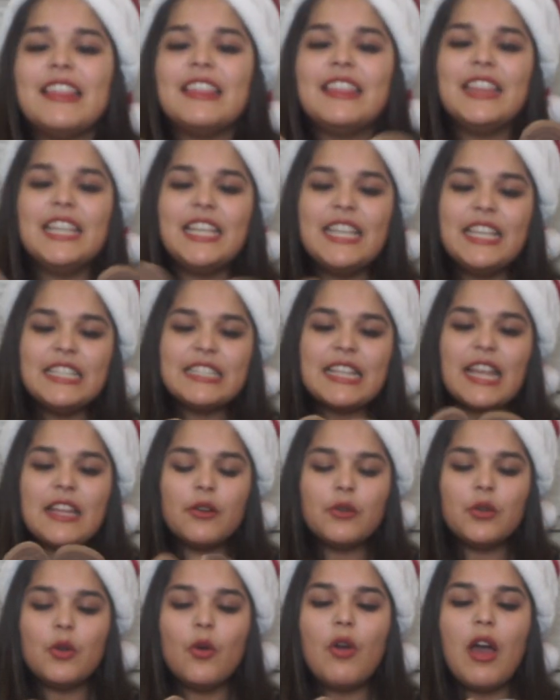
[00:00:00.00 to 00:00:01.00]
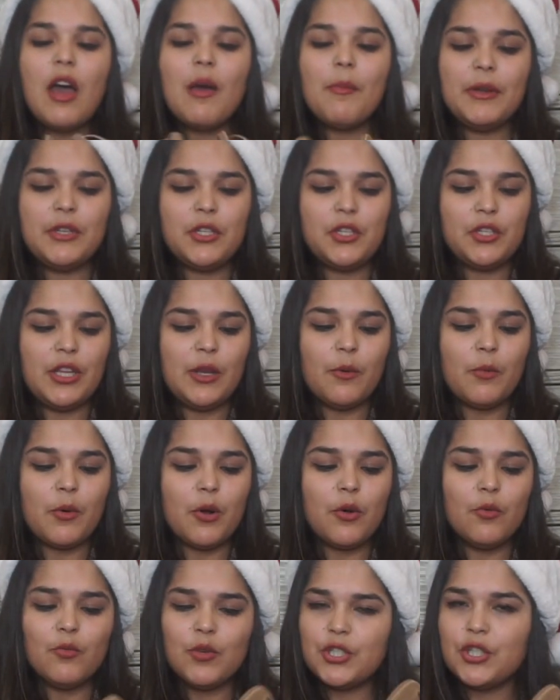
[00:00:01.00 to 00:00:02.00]
These, I don't know how much they
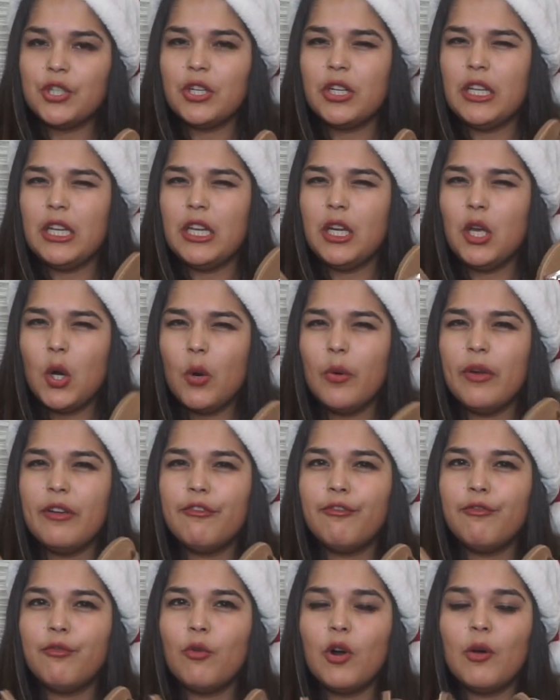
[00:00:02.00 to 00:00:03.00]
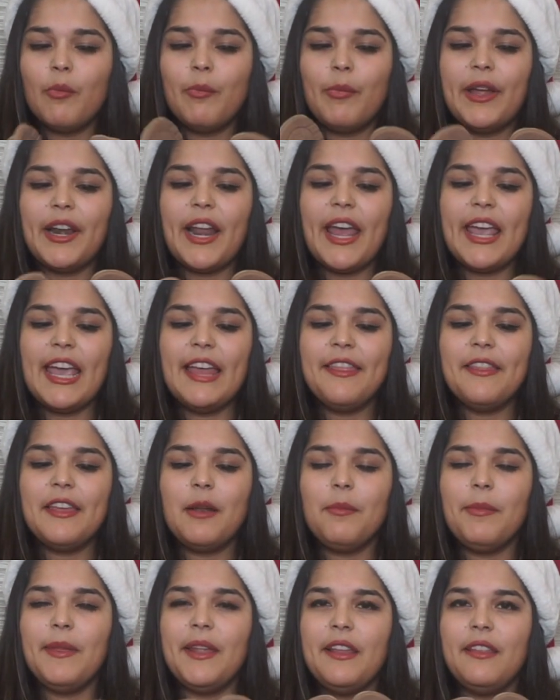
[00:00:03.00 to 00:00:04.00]
were originally going for, but I
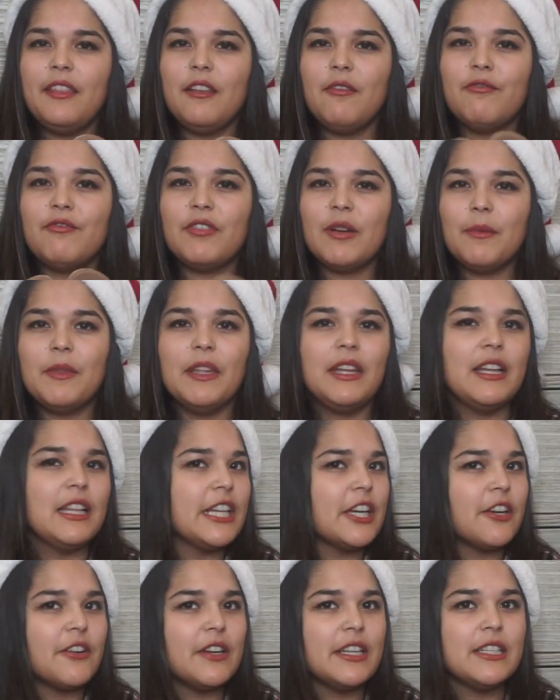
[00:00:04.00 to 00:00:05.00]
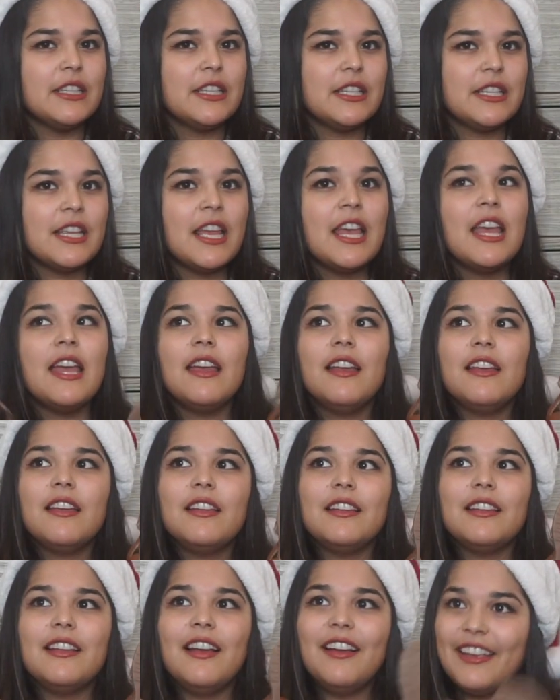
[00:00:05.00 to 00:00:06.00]
ended up getting them from the clearance.
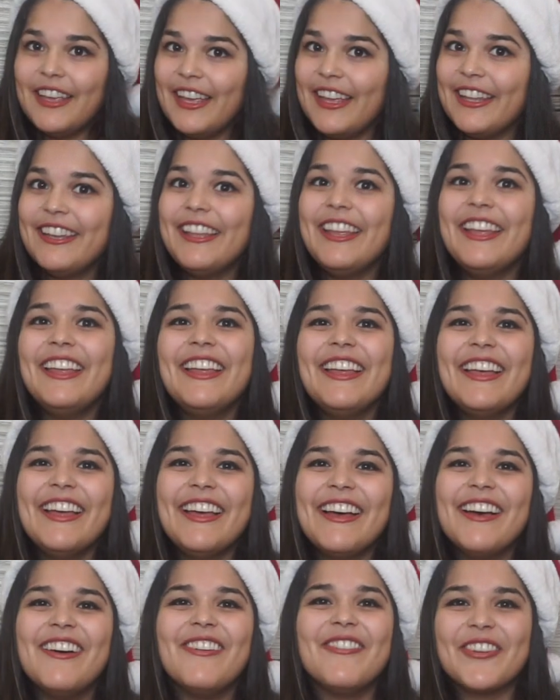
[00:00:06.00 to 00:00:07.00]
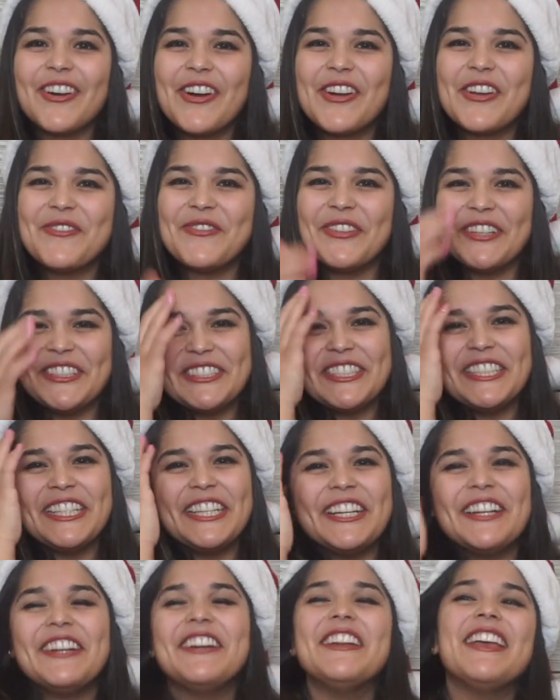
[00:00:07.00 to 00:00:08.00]
Again, we're on a budget
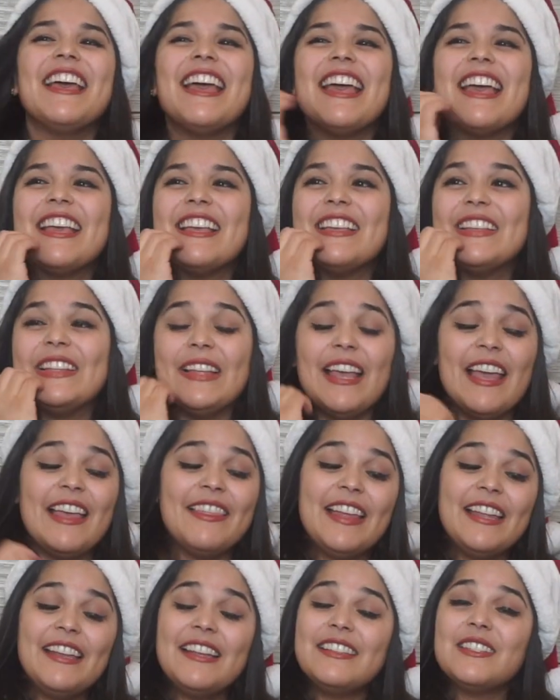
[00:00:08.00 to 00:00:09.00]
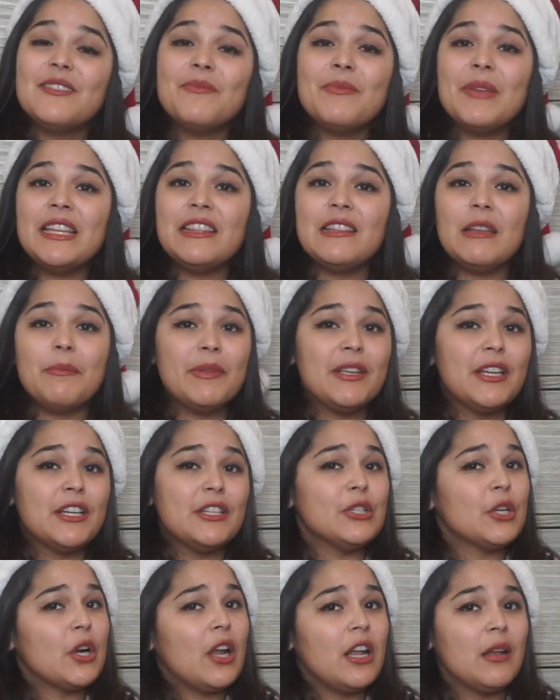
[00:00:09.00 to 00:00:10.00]
here. And that doesn't mean that
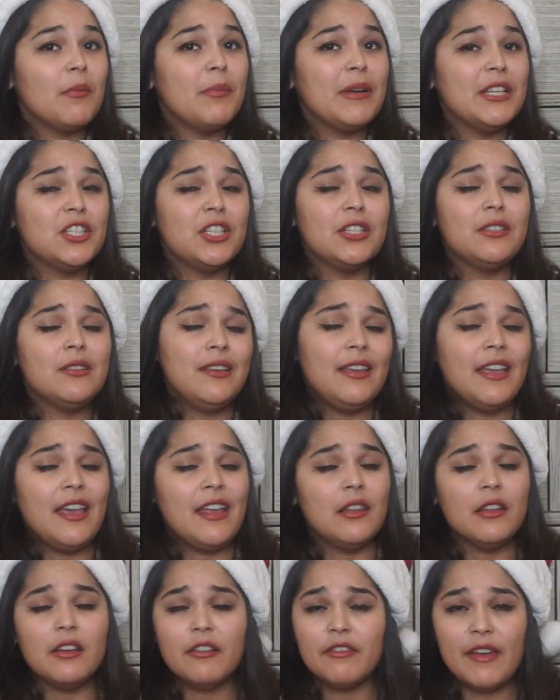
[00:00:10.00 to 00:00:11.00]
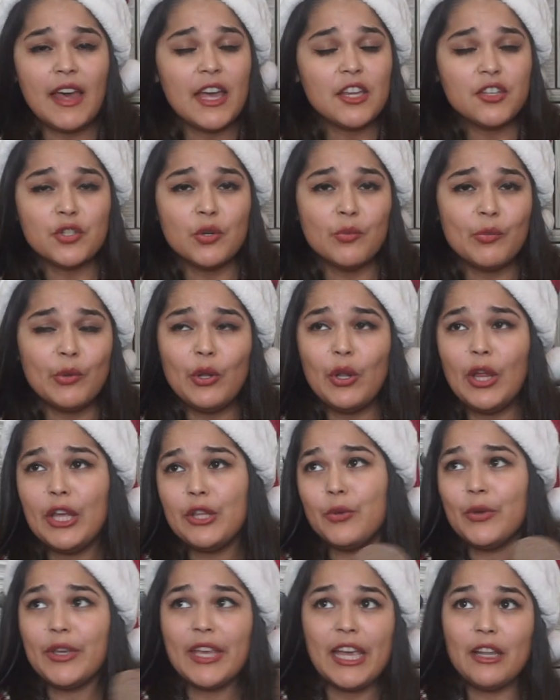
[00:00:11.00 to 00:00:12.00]
because you're on a budget, you can't look fashionable
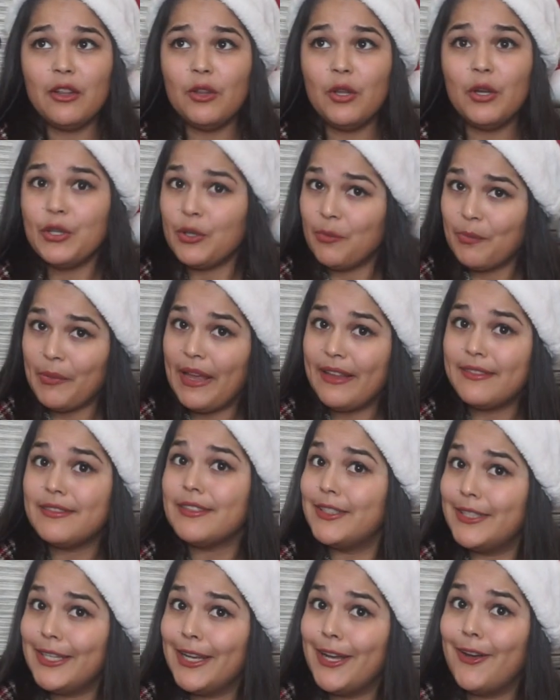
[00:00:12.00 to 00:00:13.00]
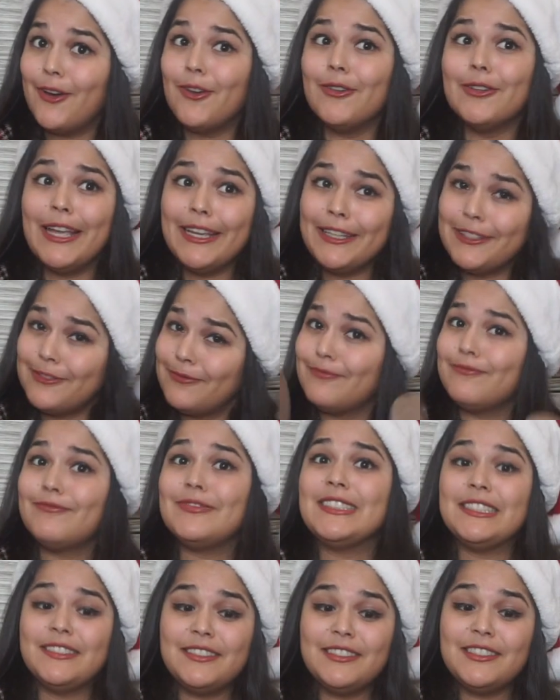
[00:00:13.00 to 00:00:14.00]
and you can't look your best. No, like,
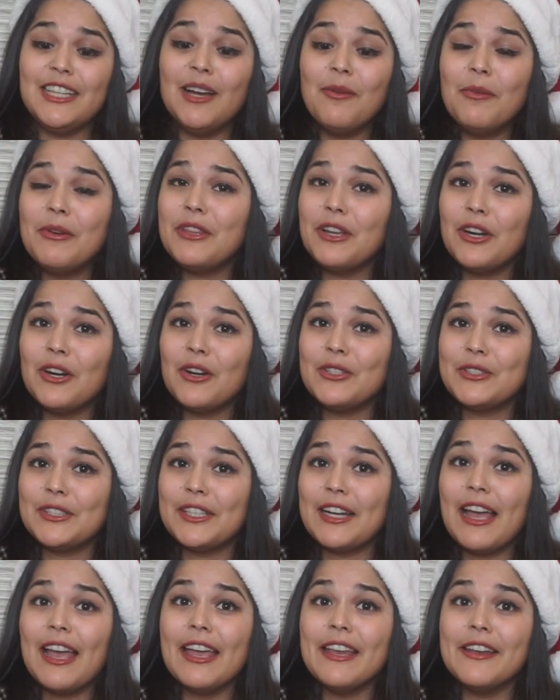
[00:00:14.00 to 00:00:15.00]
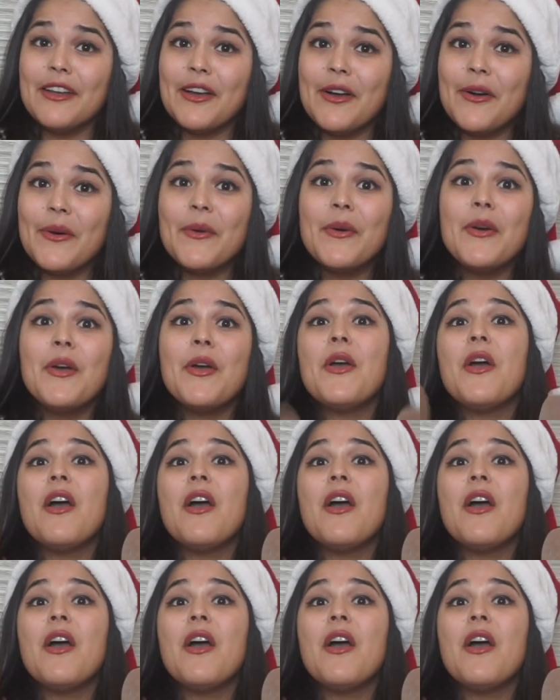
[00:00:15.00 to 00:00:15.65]
some of the girls that I know,